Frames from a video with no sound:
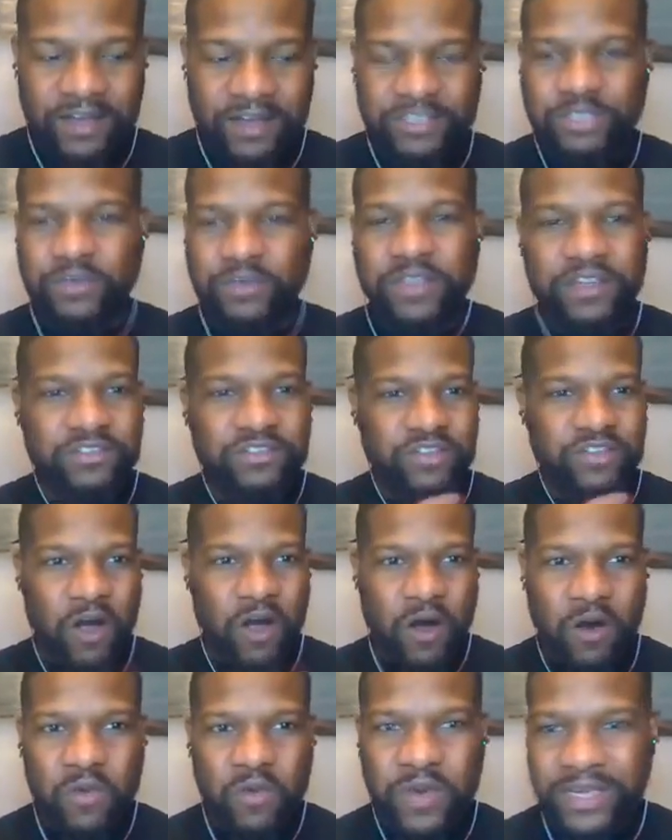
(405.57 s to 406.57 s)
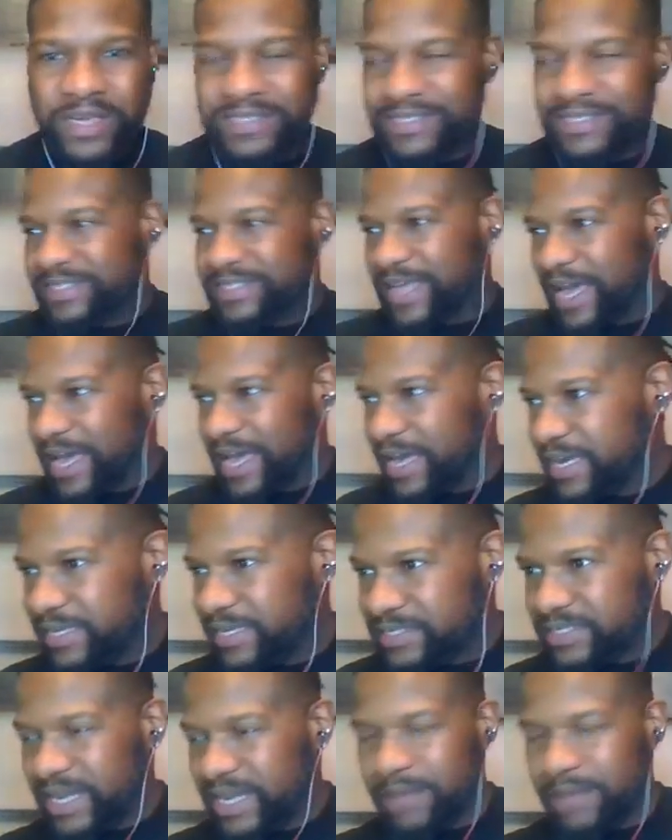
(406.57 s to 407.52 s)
So there's always signs.